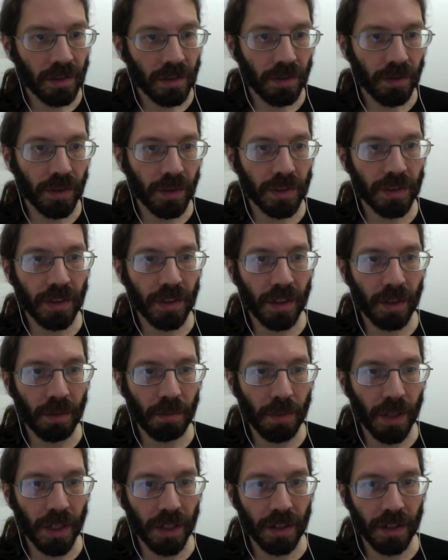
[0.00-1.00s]
What's our
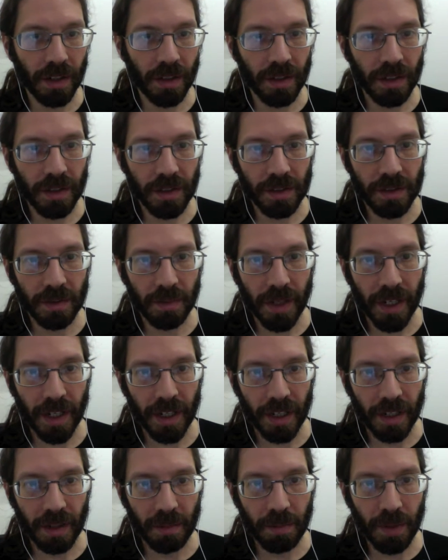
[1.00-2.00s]
button to make
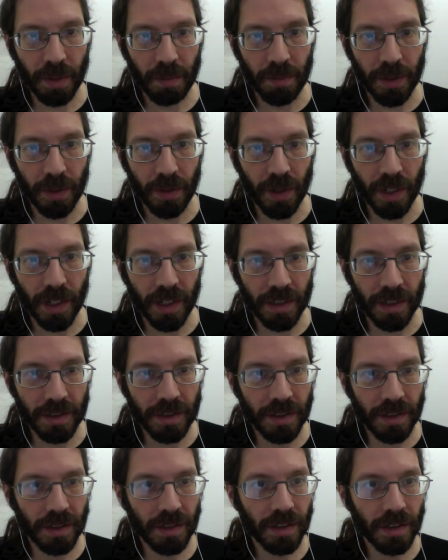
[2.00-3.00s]
it
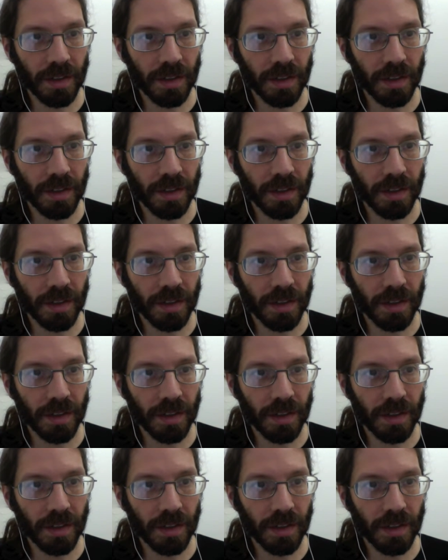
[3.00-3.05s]
pipulate?